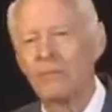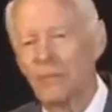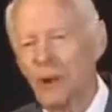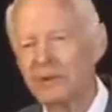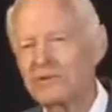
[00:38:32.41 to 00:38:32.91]

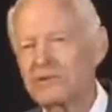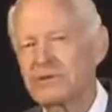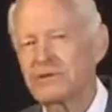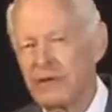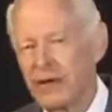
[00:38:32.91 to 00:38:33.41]

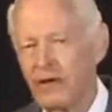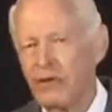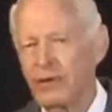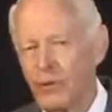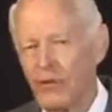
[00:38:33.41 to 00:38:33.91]
must
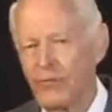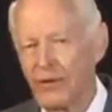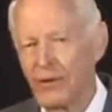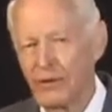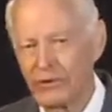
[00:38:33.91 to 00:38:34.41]
tell you what
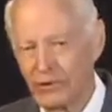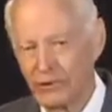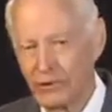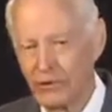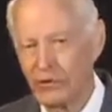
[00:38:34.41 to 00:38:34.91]
they're going
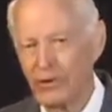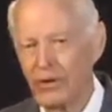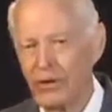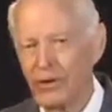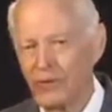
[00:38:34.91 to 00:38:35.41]
to do
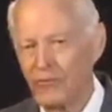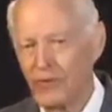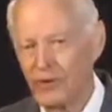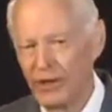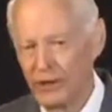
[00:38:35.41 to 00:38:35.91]

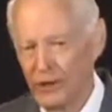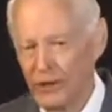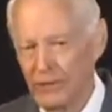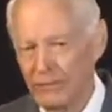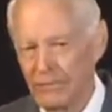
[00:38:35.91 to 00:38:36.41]
before they do
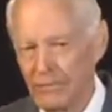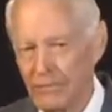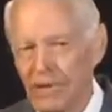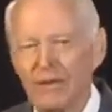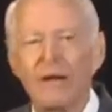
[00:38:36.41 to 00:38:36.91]
it.
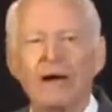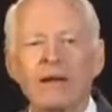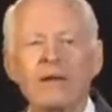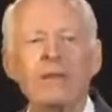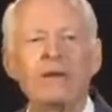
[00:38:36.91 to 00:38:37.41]

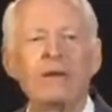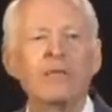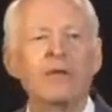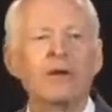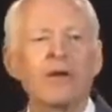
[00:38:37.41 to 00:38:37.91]
Now, let me
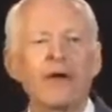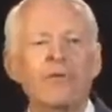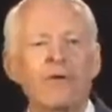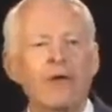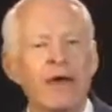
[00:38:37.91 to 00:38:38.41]
give you an
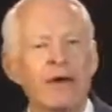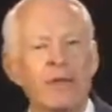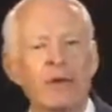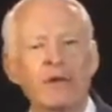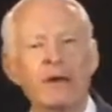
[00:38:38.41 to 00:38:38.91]

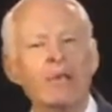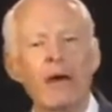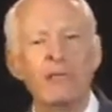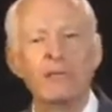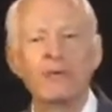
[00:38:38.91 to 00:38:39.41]
everyday one
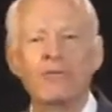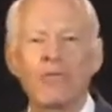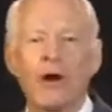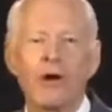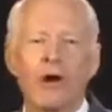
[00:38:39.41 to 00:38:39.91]
that maybe
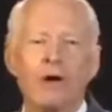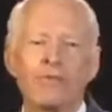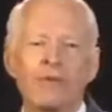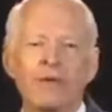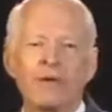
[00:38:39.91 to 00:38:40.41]
you've thought
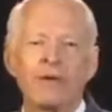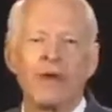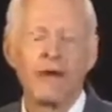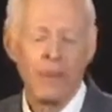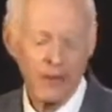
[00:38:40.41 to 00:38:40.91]
of
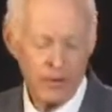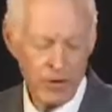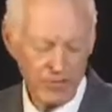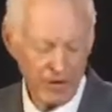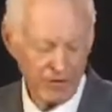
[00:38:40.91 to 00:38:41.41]
and
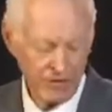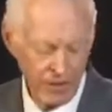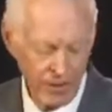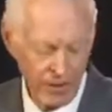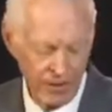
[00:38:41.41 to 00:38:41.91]
maybe you've never
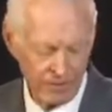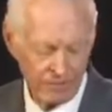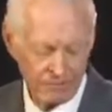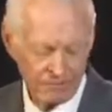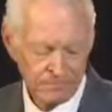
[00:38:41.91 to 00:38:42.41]
thought about.